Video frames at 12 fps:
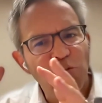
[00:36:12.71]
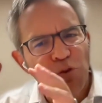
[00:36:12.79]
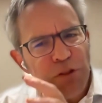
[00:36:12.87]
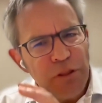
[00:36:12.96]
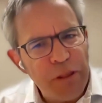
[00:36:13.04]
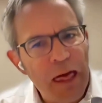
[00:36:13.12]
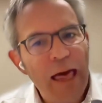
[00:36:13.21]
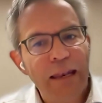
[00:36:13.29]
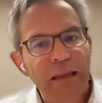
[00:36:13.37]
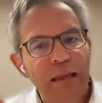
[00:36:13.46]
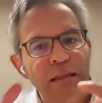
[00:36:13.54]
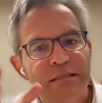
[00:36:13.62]
Would
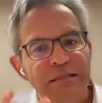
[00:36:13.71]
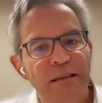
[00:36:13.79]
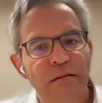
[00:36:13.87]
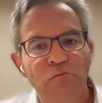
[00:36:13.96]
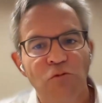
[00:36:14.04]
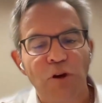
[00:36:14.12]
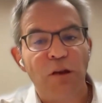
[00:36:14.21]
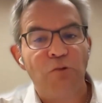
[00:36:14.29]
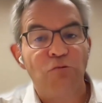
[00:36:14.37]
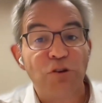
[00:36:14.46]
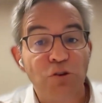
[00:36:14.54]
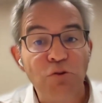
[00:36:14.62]
that in some way
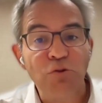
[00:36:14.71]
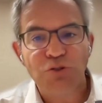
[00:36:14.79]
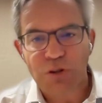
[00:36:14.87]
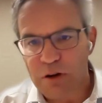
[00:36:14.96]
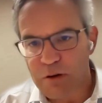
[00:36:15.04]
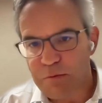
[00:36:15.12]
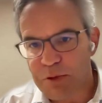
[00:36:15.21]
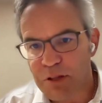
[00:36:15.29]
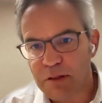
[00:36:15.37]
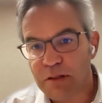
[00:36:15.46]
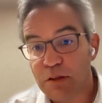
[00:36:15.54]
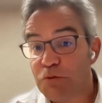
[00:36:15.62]
reduce our
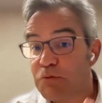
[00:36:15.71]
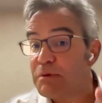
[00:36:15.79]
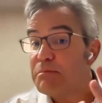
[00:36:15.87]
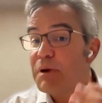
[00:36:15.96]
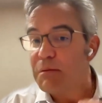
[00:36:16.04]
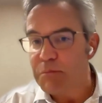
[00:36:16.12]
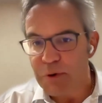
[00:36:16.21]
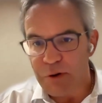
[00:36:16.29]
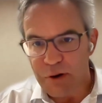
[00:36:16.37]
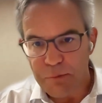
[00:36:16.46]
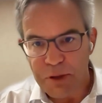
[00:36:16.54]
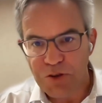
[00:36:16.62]
ability to
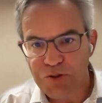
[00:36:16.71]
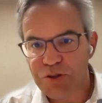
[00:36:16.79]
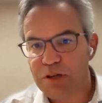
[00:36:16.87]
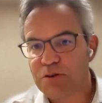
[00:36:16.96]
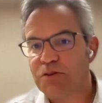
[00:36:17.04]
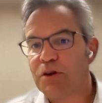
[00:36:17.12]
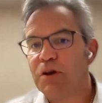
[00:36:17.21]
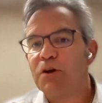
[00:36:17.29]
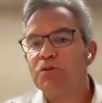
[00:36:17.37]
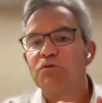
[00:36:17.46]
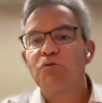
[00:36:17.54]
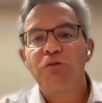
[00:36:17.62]
remember a patient,
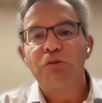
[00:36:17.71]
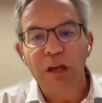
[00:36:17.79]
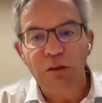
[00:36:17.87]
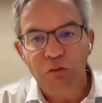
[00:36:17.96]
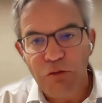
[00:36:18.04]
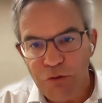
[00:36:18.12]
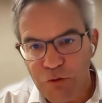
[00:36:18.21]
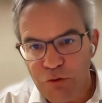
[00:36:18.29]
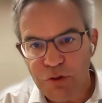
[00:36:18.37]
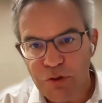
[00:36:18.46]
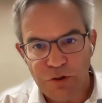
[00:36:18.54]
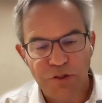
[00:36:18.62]
to think
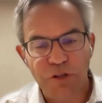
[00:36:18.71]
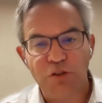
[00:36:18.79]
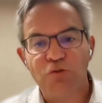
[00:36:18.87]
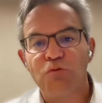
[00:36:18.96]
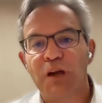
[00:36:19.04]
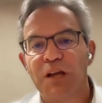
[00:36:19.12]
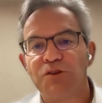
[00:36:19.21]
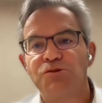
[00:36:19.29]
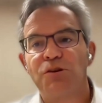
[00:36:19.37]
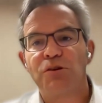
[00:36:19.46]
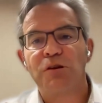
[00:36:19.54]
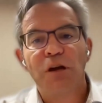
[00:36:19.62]
through their
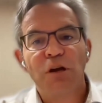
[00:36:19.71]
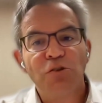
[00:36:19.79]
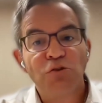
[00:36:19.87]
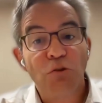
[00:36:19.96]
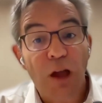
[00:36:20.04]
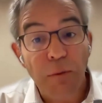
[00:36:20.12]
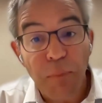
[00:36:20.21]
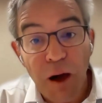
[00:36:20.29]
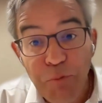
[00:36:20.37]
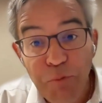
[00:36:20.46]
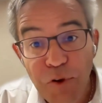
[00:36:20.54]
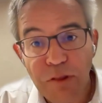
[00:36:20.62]
situation, to come
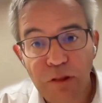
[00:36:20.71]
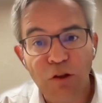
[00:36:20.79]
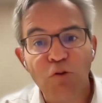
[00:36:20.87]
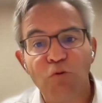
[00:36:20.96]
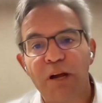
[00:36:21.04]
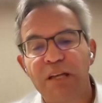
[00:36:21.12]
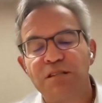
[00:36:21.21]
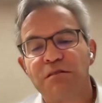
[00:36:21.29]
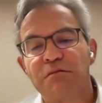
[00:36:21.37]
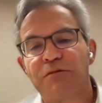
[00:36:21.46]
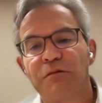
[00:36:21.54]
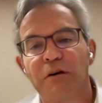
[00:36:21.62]
up with new ways
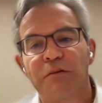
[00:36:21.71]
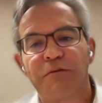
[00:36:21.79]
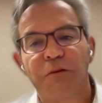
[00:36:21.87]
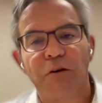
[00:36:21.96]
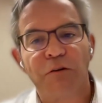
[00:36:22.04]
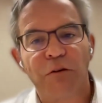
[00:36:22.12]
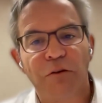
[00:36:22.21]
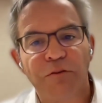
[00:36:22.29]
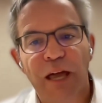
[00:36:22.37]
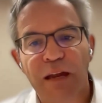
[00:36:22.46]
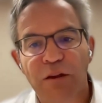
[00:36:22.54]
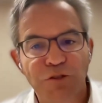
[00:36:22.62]
of
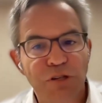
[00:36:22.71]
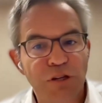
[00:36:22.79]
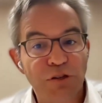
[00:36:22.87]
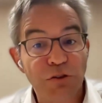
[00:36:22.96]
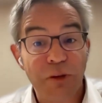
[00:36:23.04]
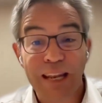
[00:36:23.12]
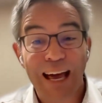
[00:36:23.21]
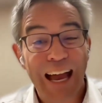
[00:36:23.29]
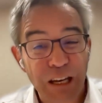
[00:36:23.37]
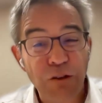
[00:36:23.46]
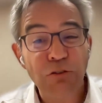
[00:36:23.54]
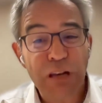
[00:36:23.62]
diagnosing and treatment?
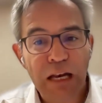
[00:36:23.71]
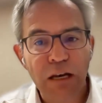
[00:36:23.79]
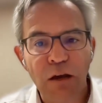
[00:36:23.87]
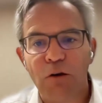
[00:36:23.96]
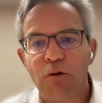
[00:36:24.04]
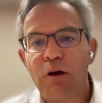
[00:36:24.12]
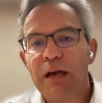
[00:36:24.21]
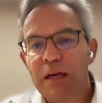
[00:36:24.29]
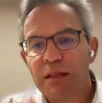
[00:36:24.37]
I do not know.